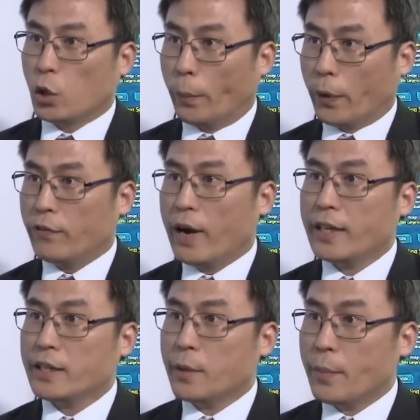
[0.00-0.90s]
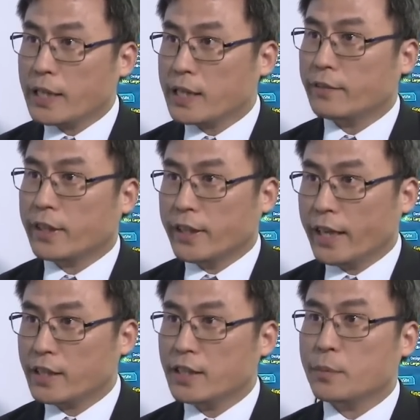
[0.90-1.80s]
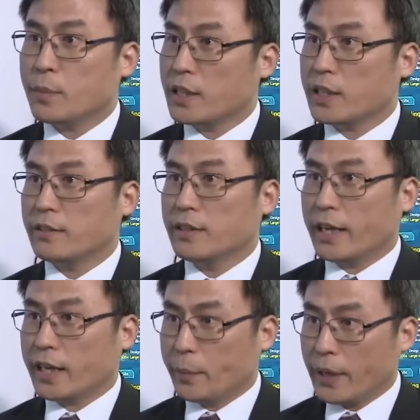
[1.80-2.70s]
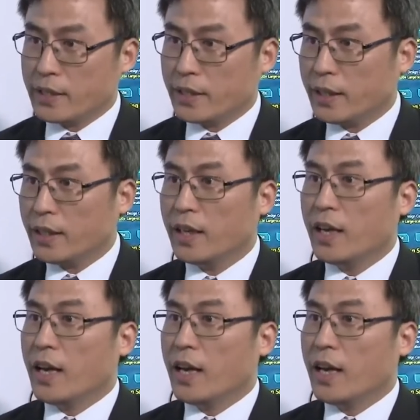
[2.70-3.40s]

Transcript: to provide the massive connections, massive capacity.